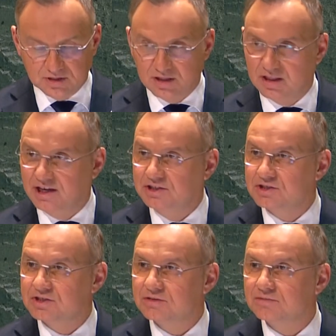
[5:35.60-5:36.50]

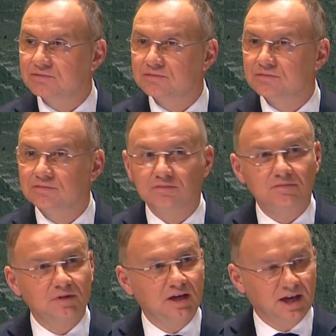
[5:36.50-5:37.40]
Ladies
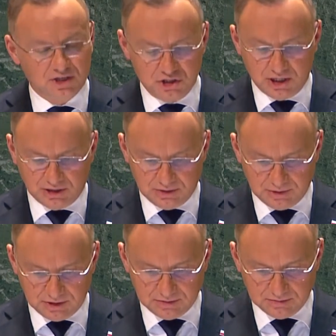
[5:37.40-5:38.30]
and
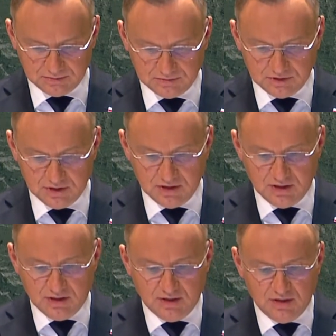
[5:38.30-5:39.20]
gentlemen,
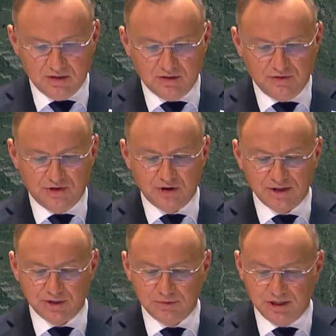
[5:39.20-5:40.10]

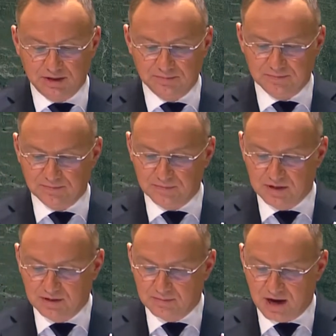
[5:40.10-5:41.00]
regrettably,
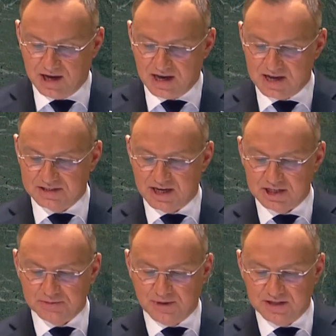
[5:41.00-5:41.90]
my
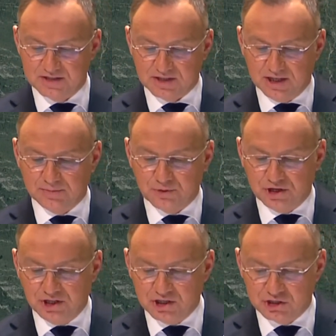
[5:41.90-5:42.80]
assessments and
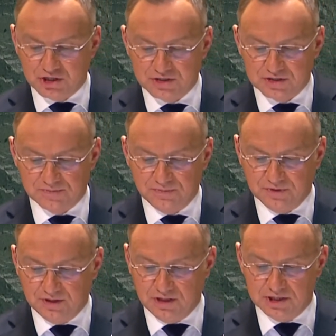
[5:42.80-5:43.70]
predictions,
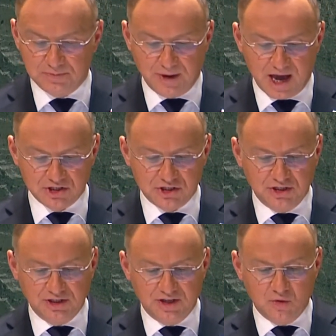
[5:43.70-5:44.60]

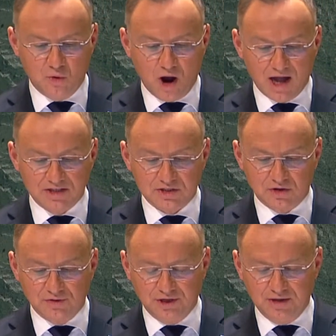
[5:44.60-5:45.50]
especially the ones
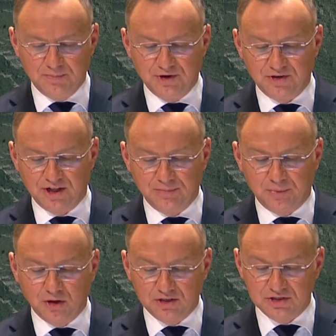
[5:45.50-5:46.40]
on the imperial
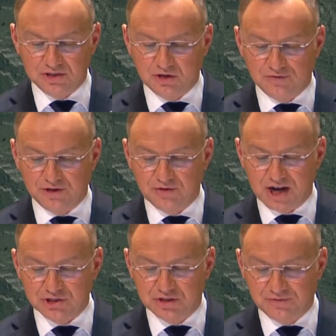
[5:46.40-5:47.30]
policy of the
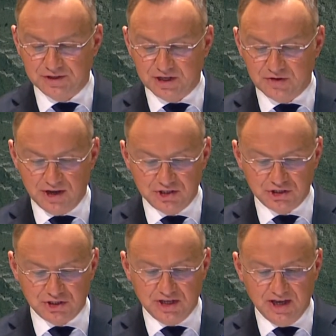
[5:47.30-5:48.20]
Russian
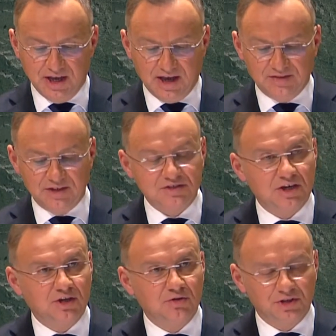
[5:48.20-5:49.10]
Federation and the
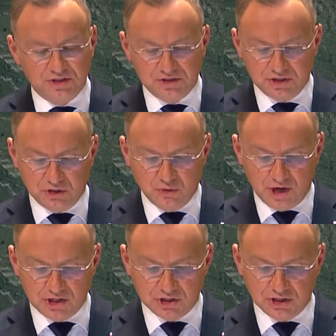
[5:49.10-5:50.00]
security
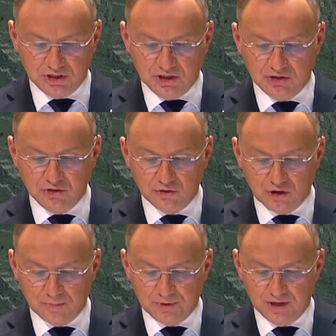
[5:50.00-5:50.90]
situation in Europe,